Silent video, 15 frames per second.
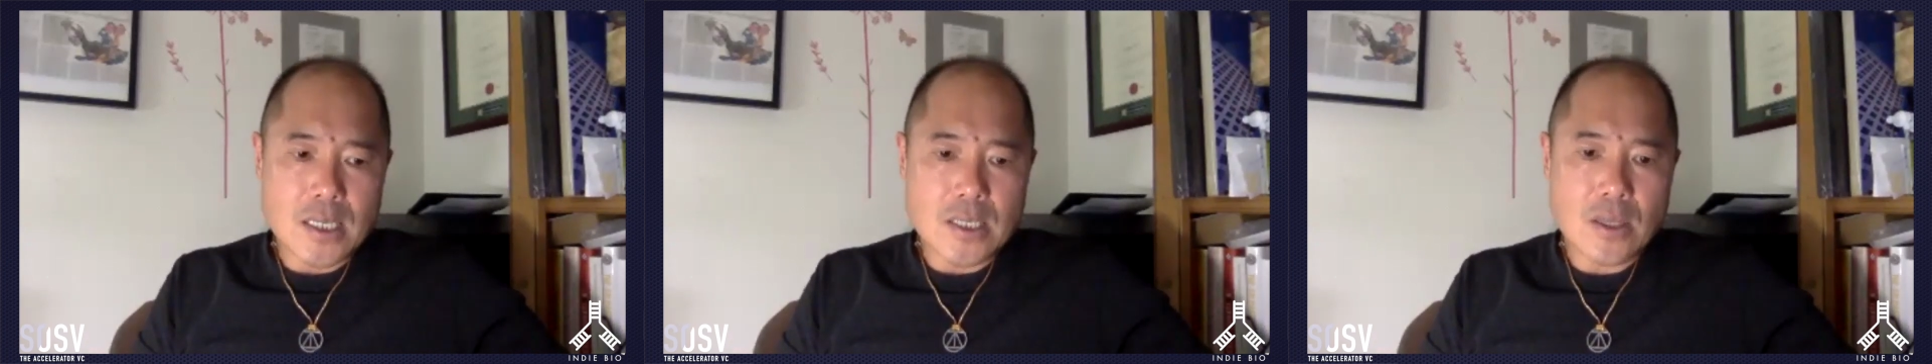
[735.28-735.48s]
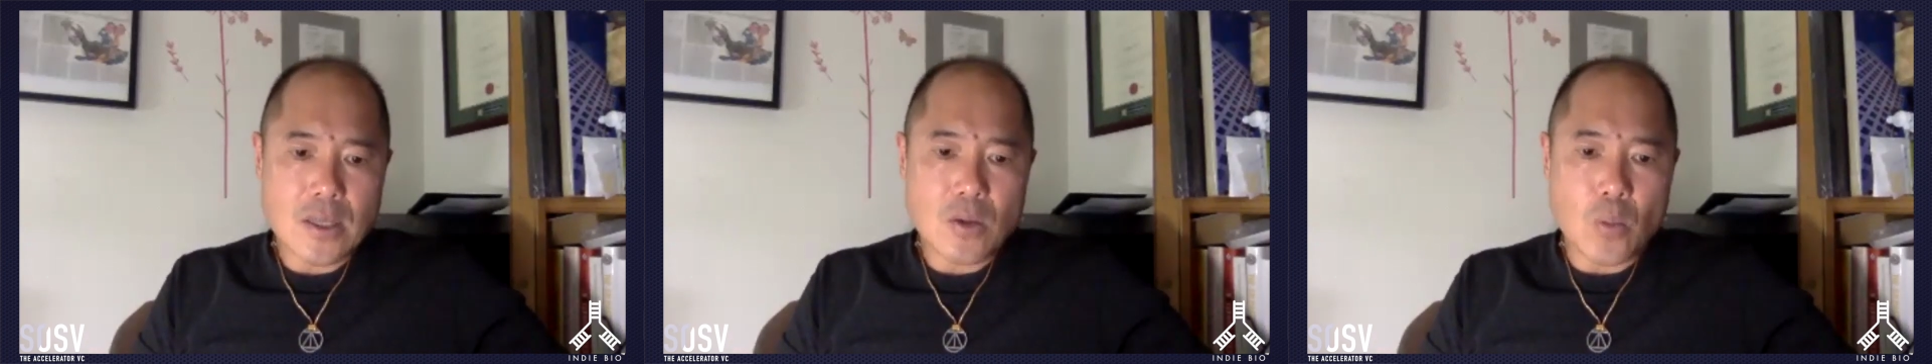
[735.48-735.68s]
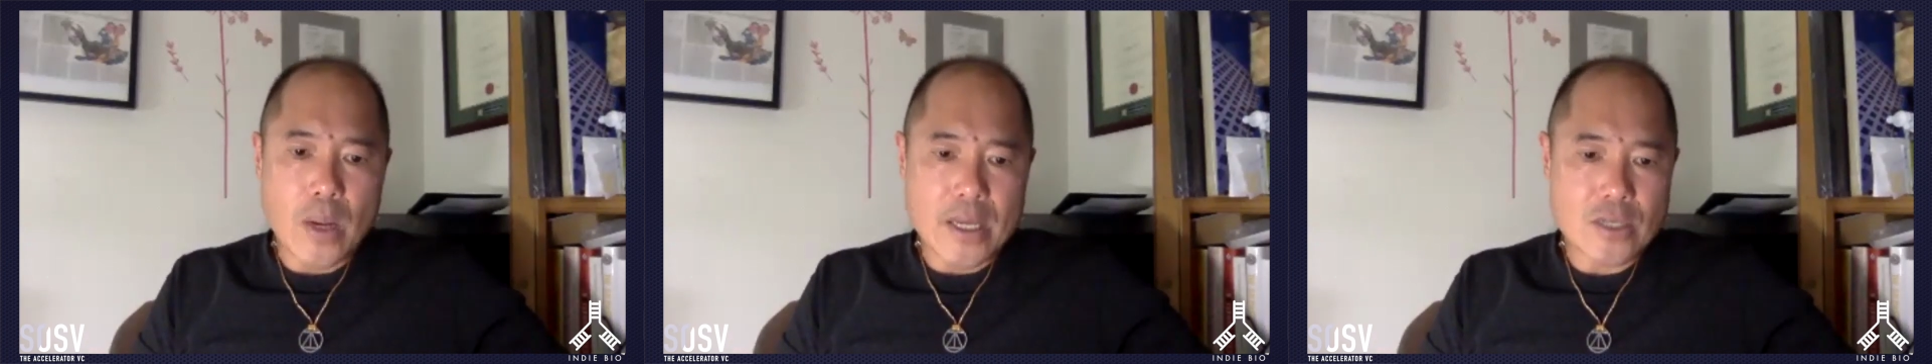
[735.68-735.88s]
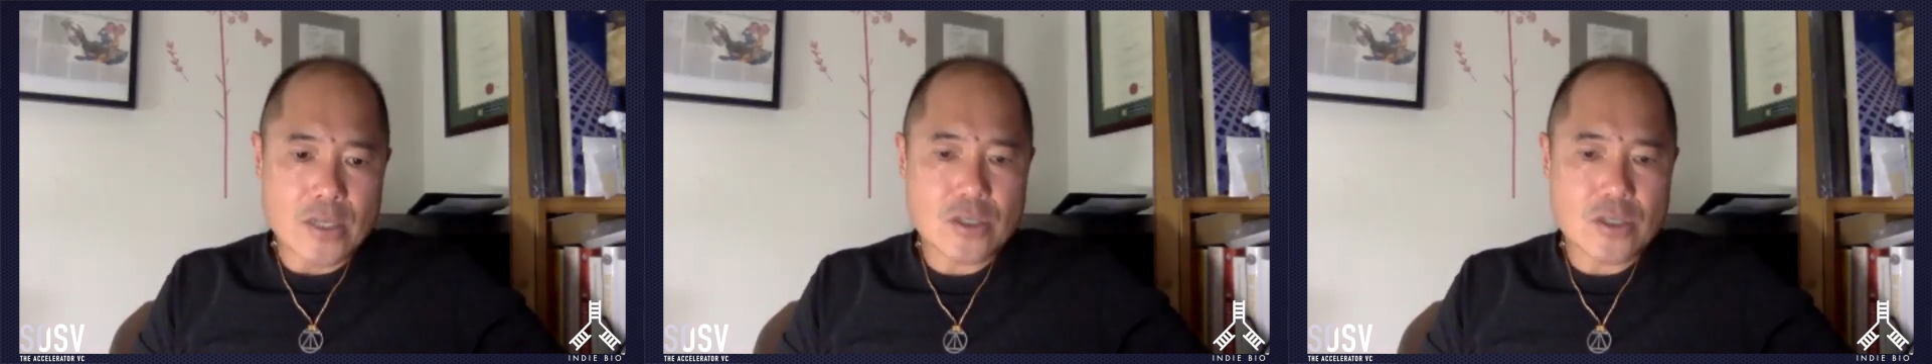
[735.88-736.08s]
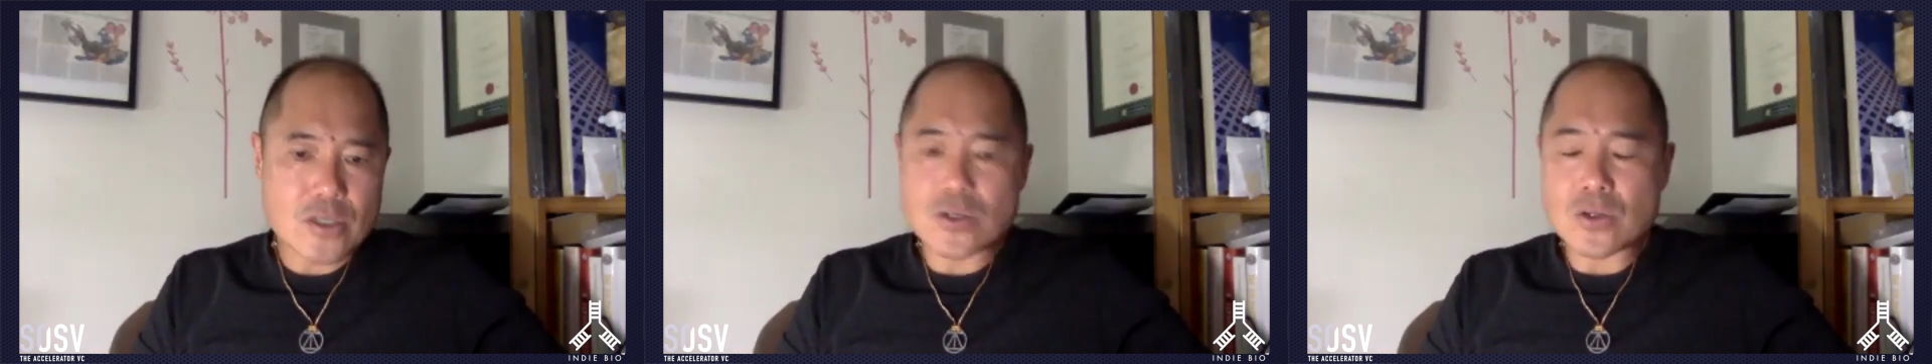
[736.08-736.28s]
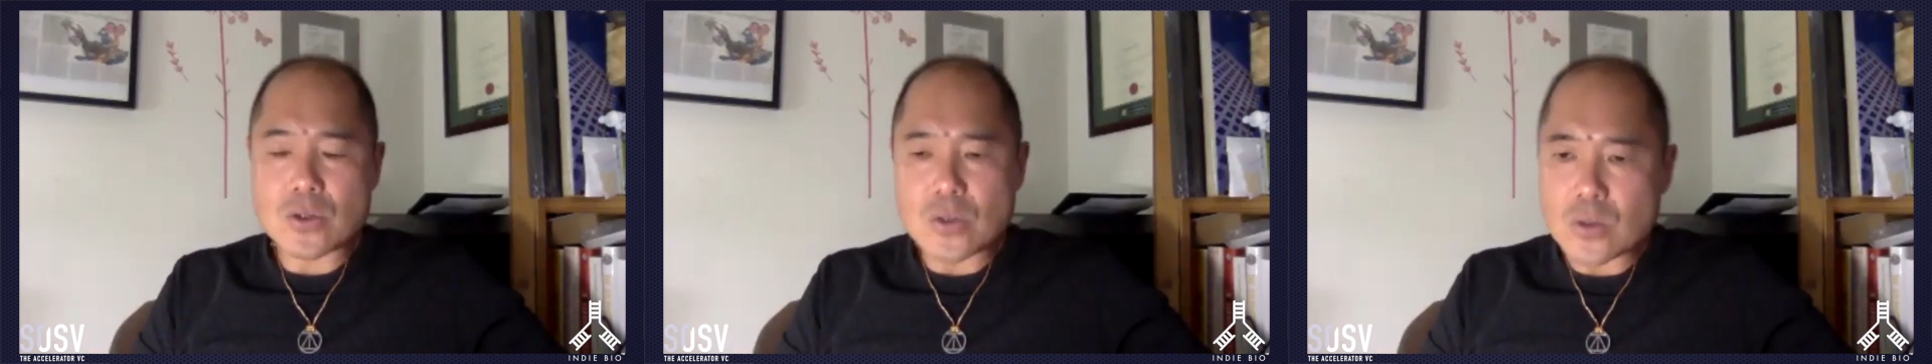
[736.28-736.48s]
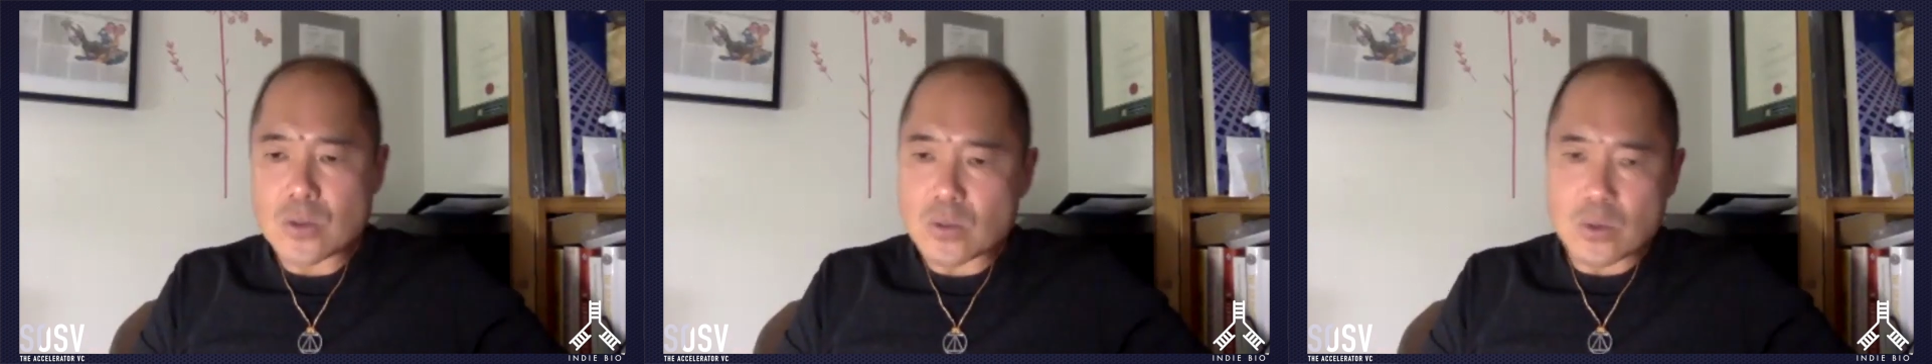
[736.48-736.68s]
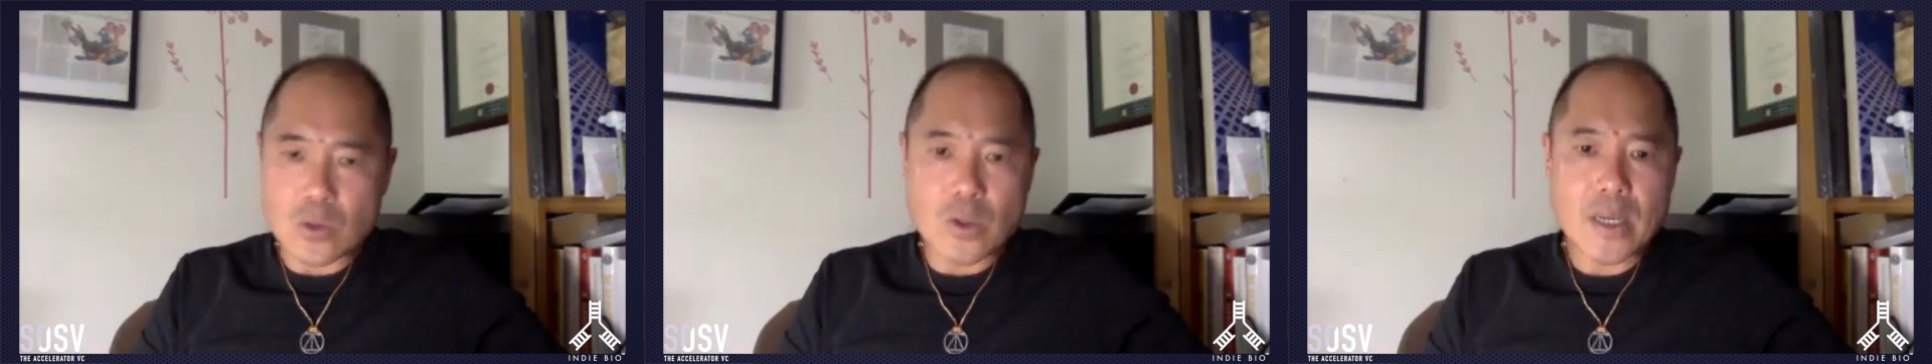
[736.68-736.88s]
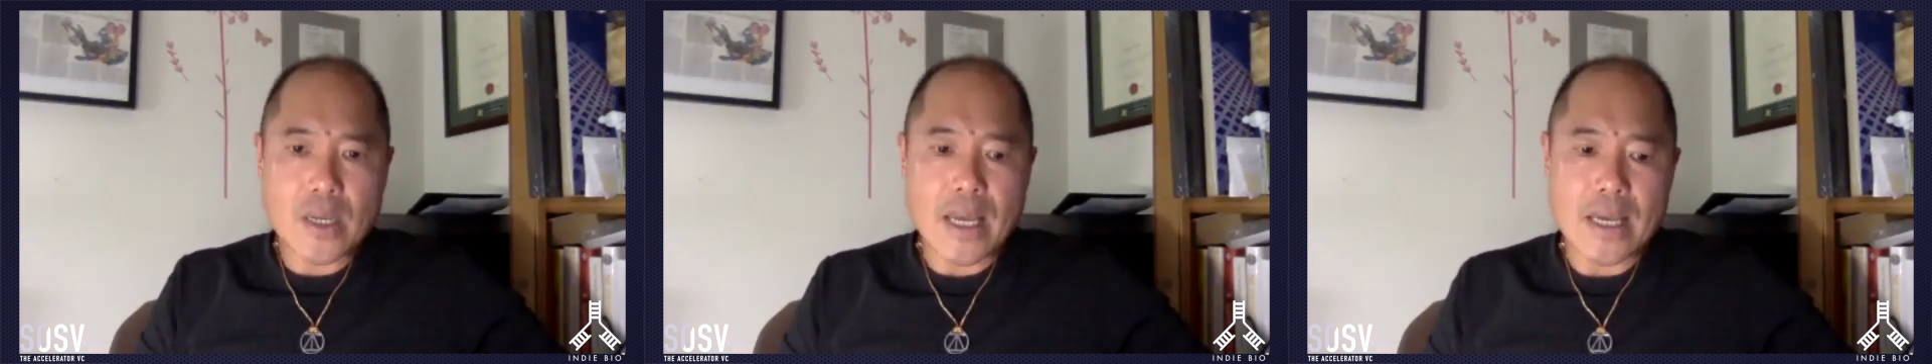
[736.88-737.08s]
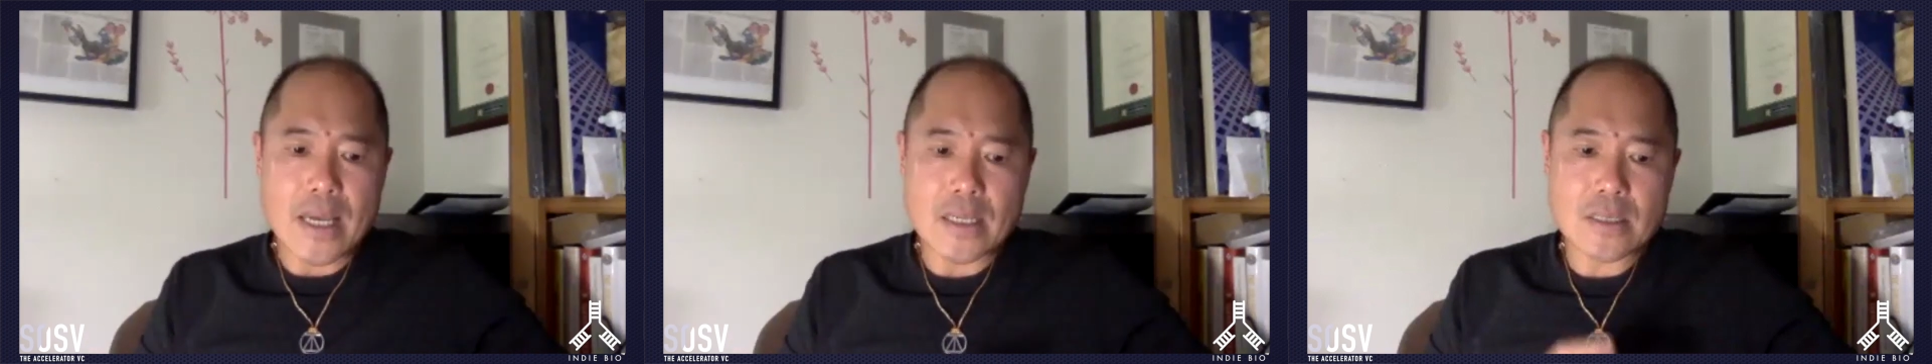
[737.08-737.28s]
ways to look
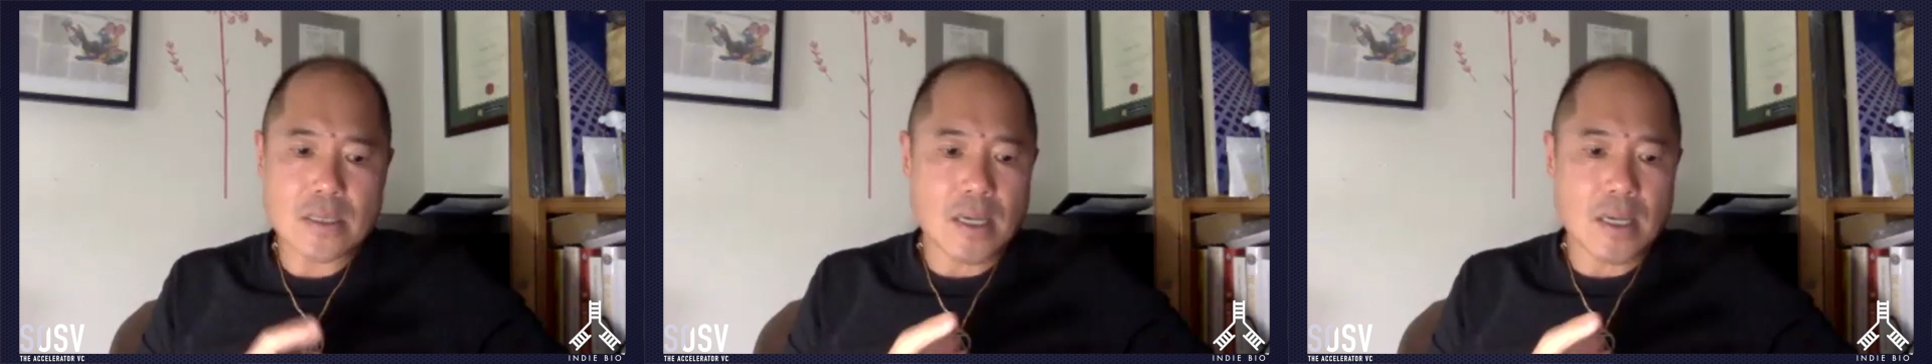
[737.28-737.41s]
at